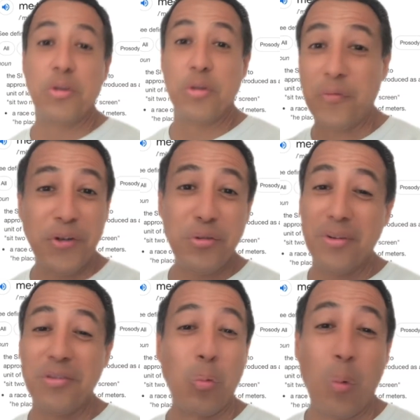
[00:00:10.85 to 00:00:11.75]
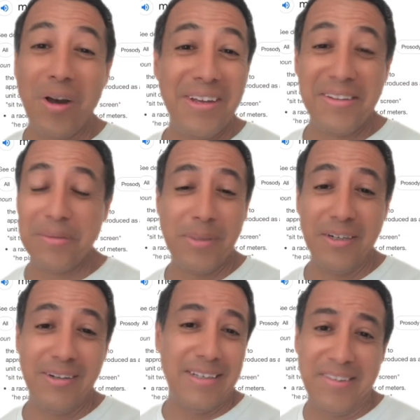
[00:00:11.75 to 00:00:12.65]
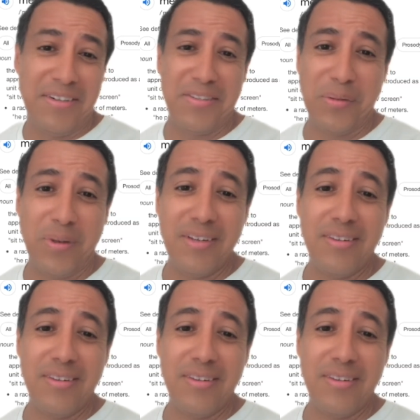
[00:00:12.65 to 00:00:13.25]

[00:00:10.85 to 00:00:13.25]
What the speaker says: First one is, what is a meter? Like, seriously, what is it?